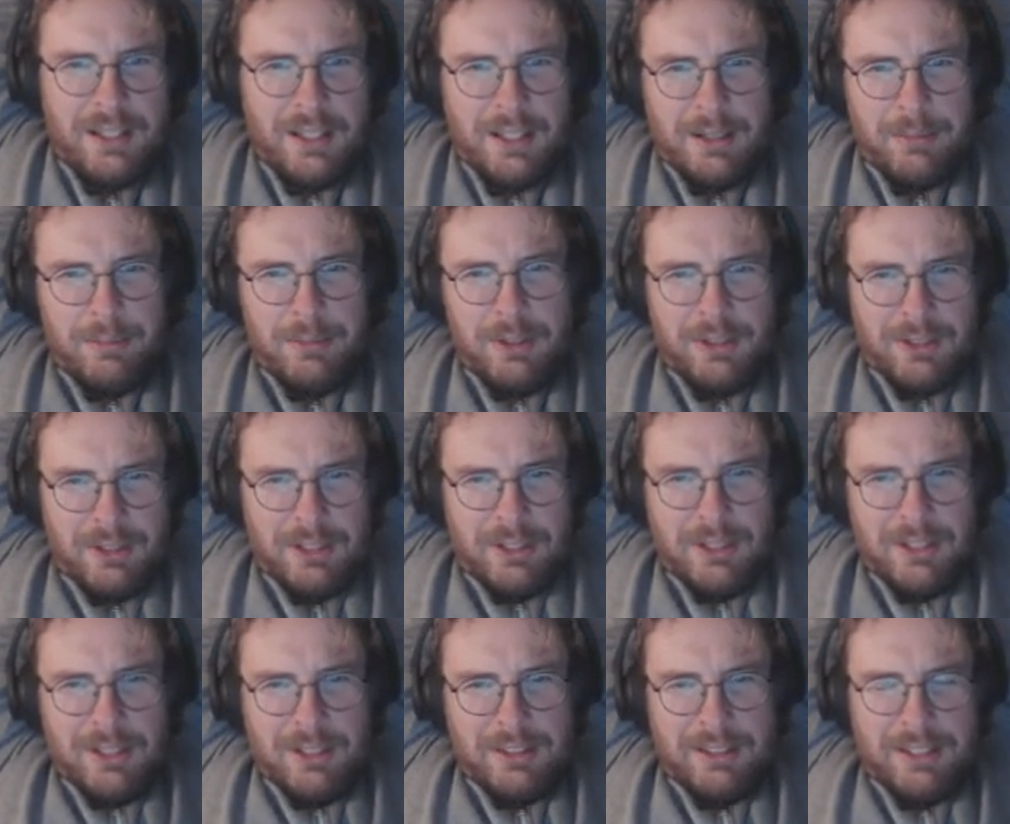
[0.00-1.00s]
I'm not
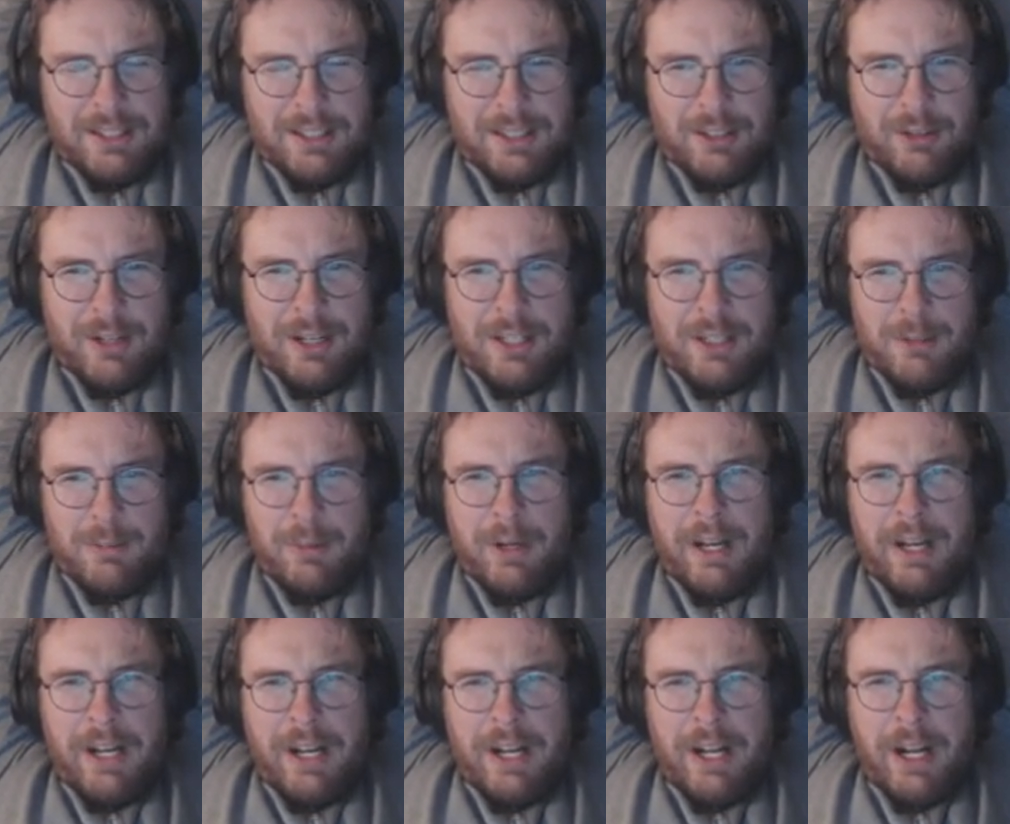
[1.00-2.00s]
gonna take a rest
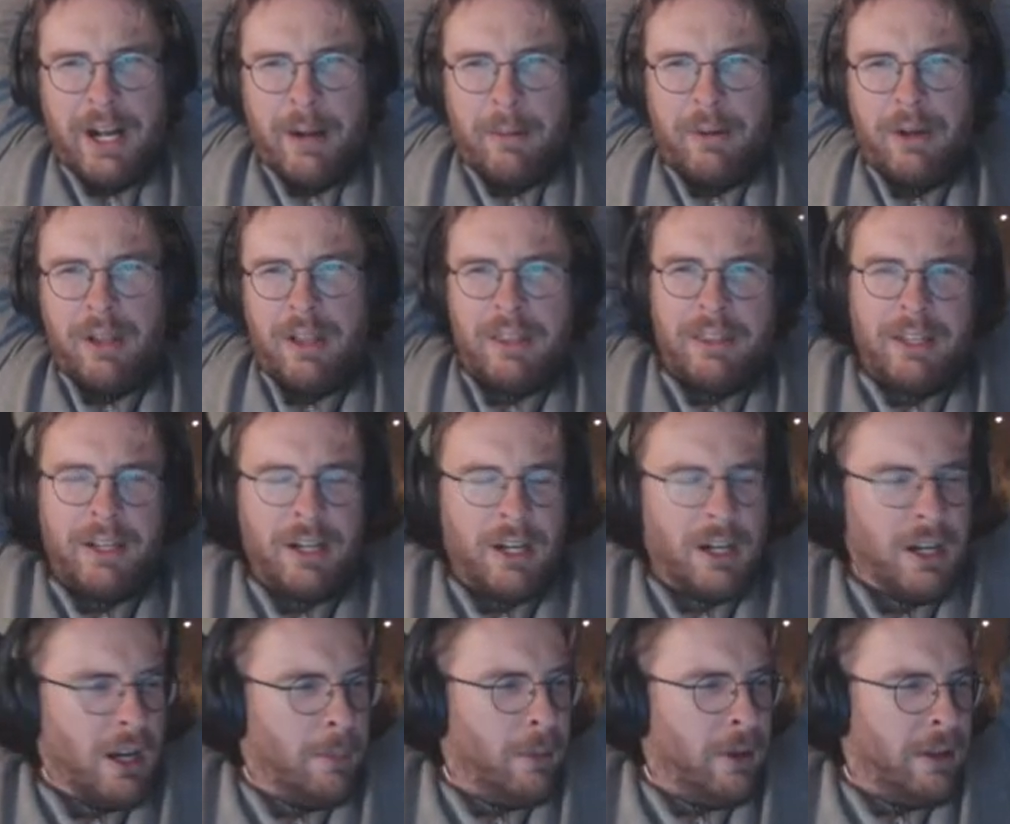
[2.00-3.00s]
break. I'm gonna take
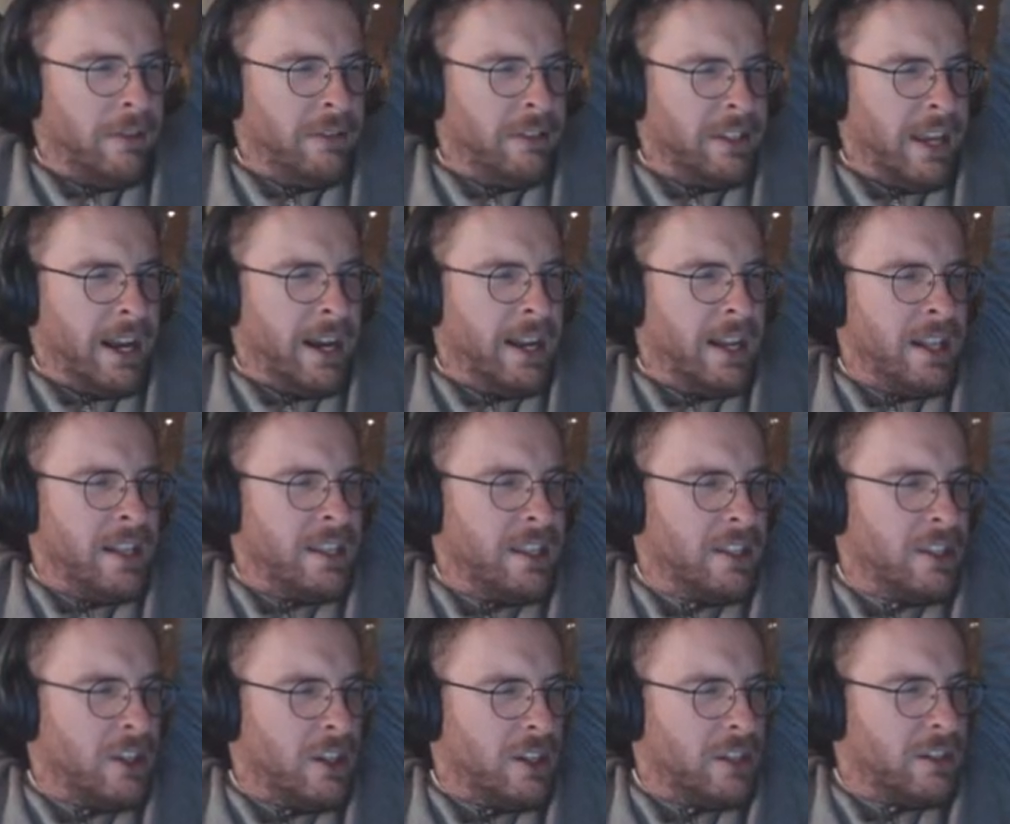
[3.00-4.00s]
a couple of seconds
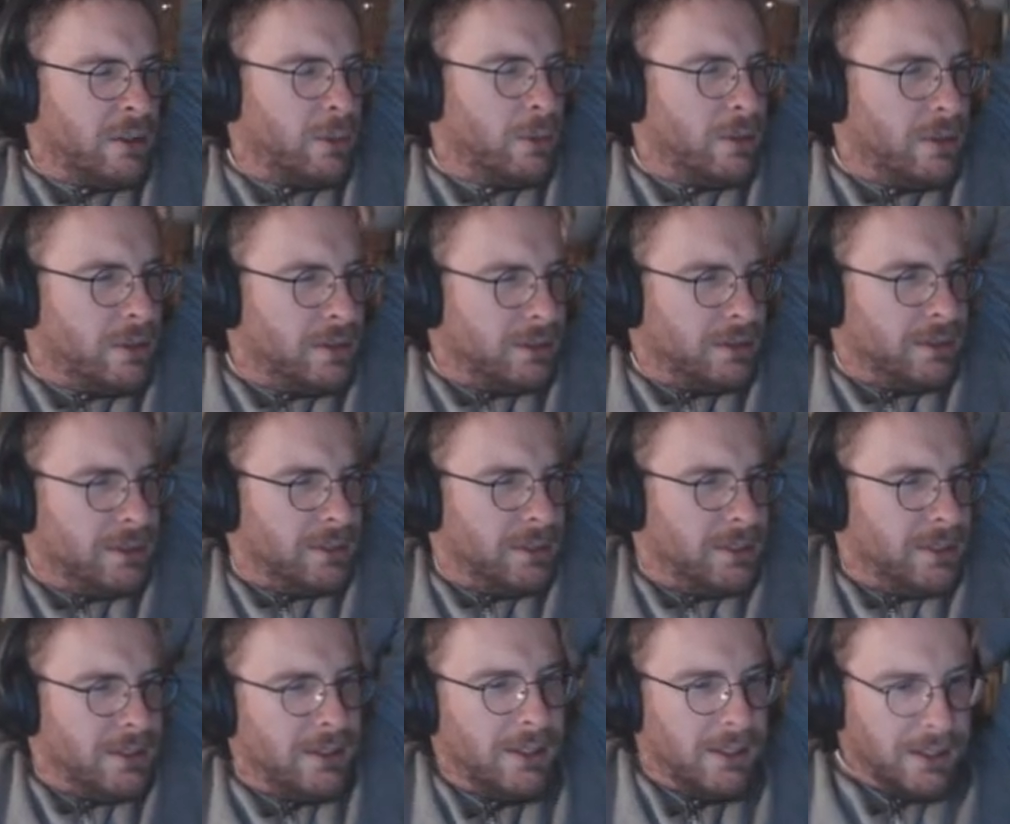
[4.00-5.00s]
just to
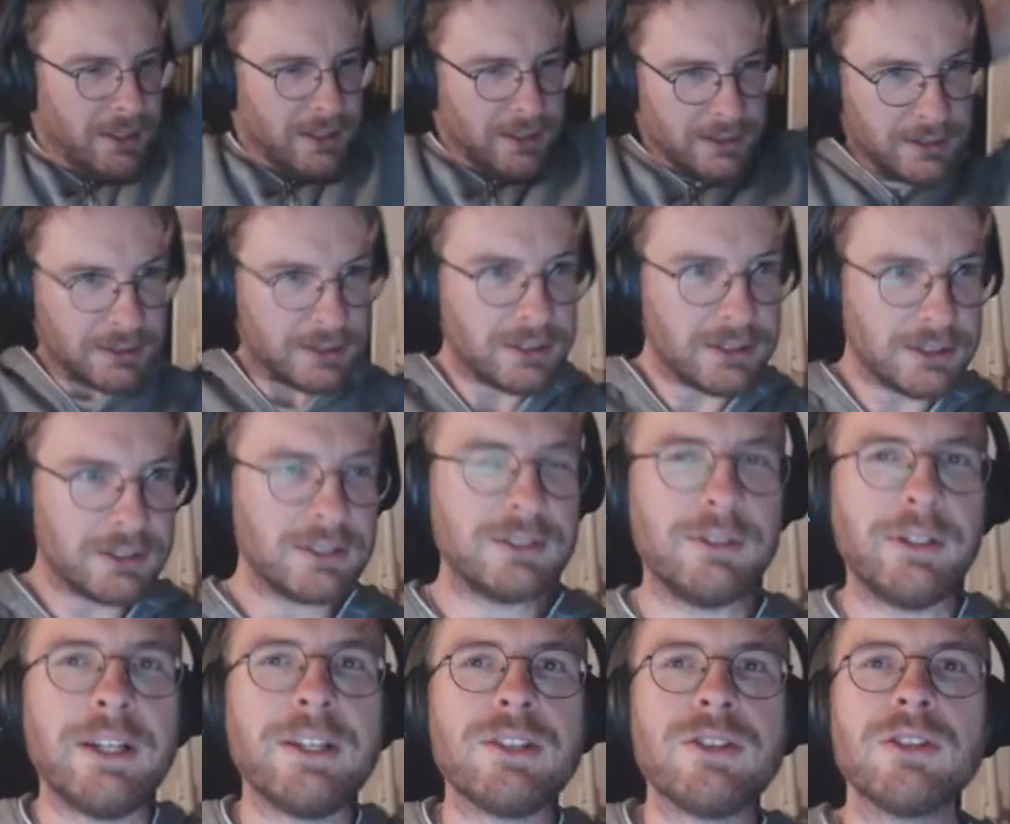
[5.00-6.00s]
oh
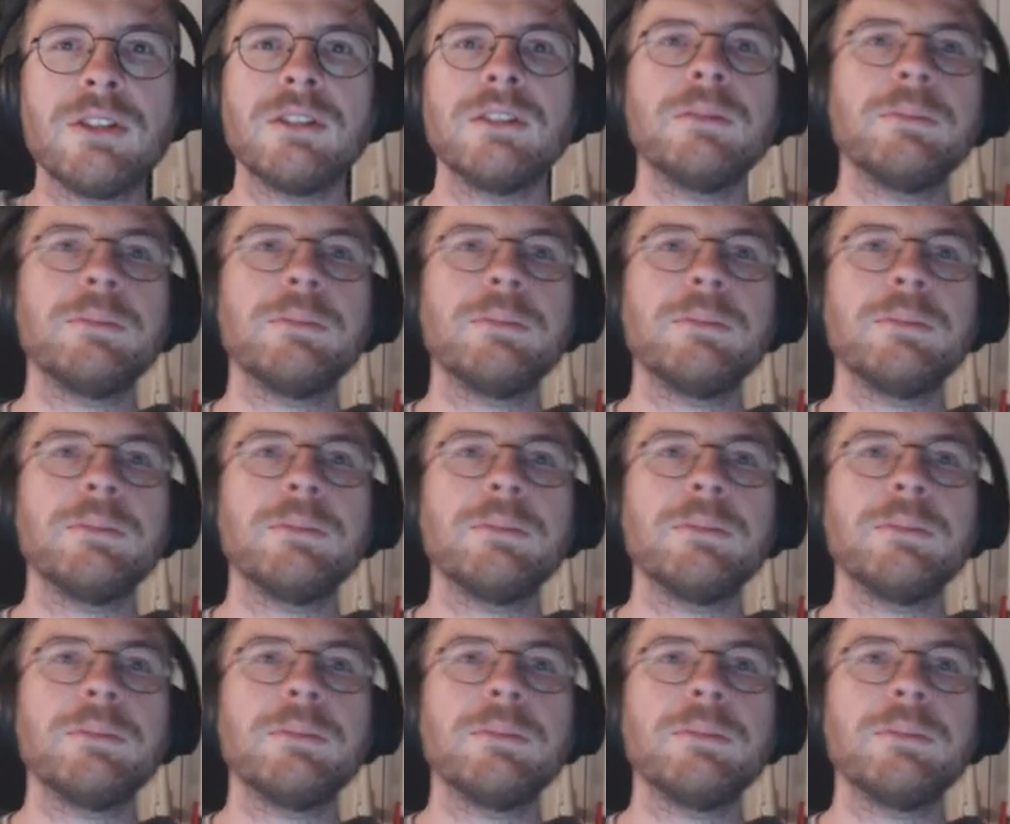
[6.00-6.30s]
stretch a little